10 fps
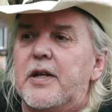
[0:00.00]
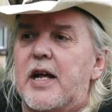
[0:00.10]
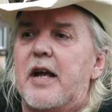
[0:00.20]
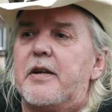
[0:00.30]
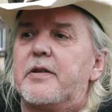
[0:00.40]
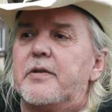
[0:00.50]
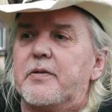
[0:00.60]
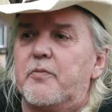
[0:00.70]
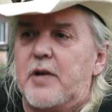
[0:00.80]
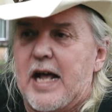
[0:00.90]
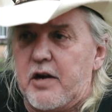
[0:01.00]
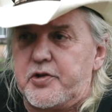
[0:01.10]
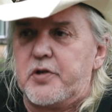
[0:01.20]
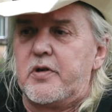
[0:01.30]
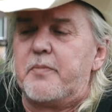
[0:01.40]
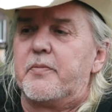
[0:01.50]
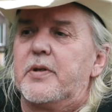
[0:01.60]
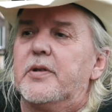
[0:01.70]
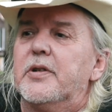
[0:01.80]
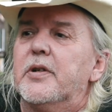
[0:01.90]
And I went out to him,
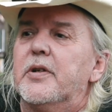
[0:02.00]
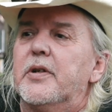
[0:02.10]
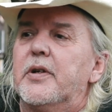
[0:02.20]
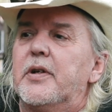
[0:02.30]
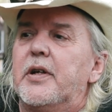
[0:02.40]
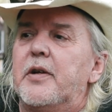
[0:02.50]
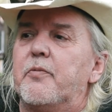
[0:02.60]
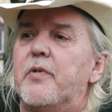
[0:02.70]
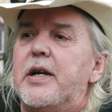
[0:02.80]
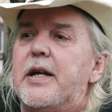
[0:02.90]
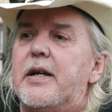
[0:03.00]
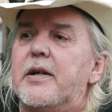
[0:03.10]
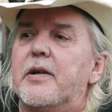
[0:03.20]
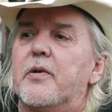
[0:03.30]
and we